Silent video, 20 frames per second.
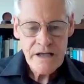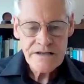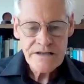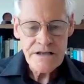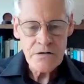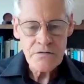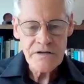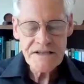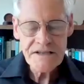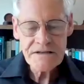
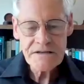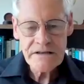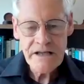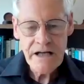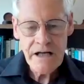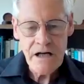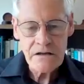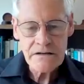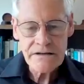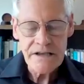So it
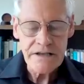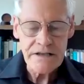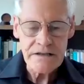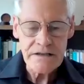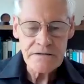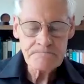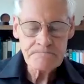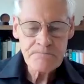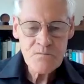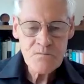now
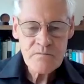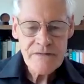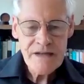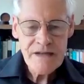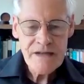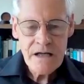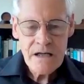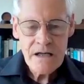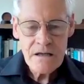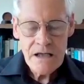can
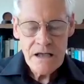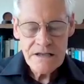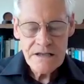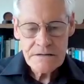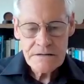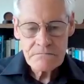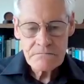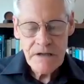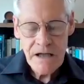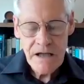
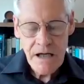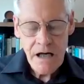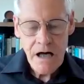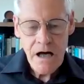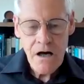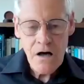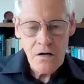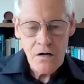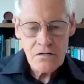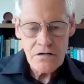
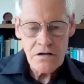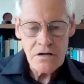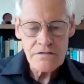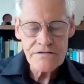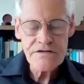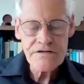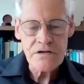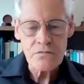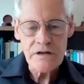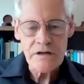hold
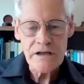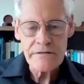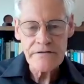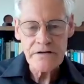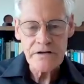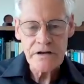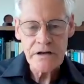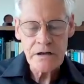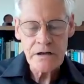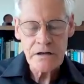on to
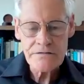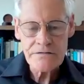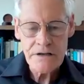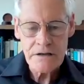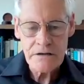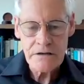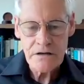whatever it holds,